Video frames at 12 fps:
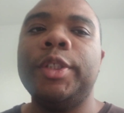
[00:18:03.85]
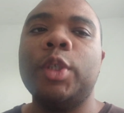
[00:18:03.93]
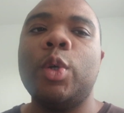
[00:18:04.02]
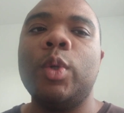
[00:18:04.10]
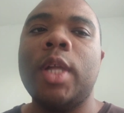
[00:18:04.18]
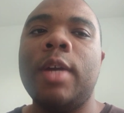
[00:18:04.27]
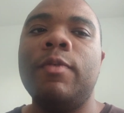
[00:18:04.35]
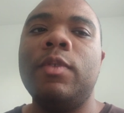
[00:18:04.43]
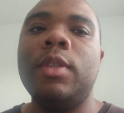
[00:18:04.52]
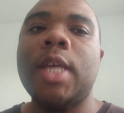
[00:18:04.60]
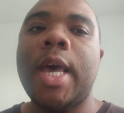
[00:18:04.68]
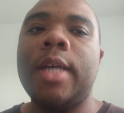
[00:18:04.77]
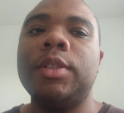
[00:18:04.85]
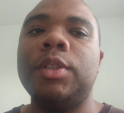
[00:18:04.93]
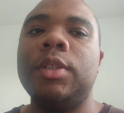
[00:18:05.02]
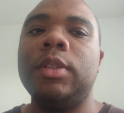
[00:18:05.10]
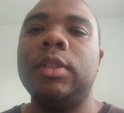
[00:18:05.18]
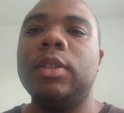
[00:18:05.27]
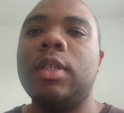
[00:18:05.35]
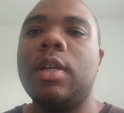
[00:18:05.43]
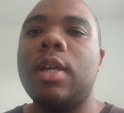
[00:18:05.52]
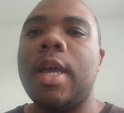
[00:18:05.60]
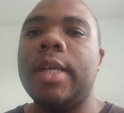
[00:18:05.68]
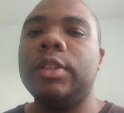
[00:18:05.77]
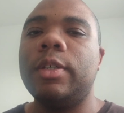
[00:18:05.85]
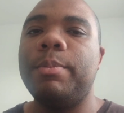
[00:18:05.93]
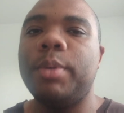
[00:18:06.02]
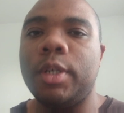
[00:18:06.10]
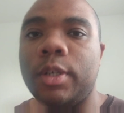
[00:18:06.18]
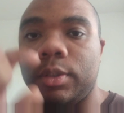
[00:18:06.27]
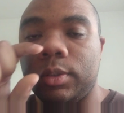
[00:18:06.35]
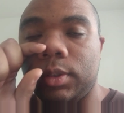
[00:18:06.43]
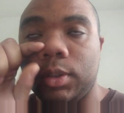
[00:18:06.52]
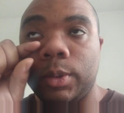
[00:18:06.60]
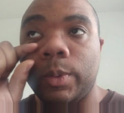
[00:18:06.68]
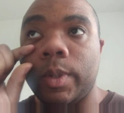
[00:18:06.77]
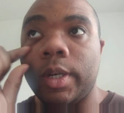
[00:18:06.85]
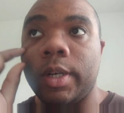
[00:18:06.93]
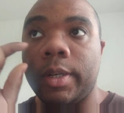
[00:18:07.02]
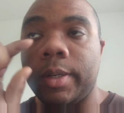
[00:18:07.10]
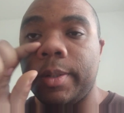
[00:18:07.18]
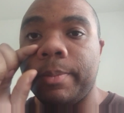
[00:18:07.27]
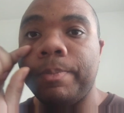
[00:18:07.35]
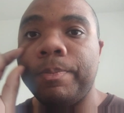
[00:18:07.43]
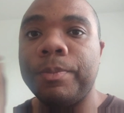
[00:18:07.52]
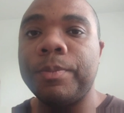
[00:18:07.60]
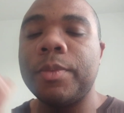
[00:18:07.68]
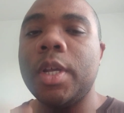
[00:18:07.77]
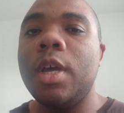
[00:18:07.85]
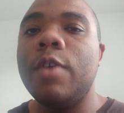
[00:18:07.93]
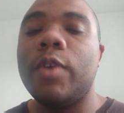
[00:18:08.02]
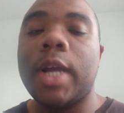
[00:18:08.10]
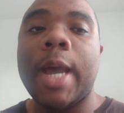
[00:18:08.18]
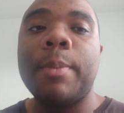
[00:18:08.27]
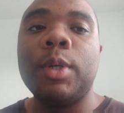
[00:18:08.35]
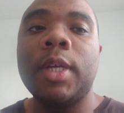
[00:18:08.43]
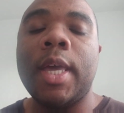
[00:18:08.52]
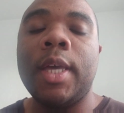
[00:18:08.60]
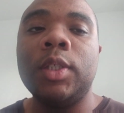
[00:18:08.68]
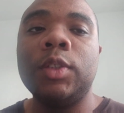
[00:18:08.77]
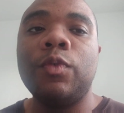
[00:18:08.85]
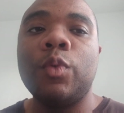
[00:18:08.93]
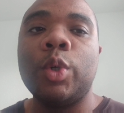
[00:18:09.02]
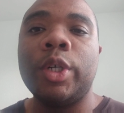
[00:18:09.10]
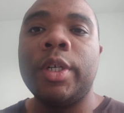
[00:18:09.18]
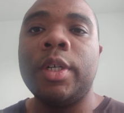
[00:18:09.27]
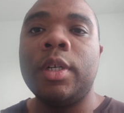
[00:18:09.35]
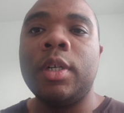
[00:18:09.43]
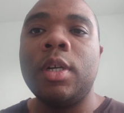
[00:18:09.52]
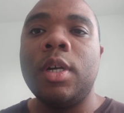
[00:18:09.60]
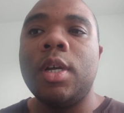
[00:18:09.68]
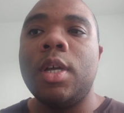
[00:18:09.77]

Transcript: So there's a whole lot of taxes as compared to for capital gains for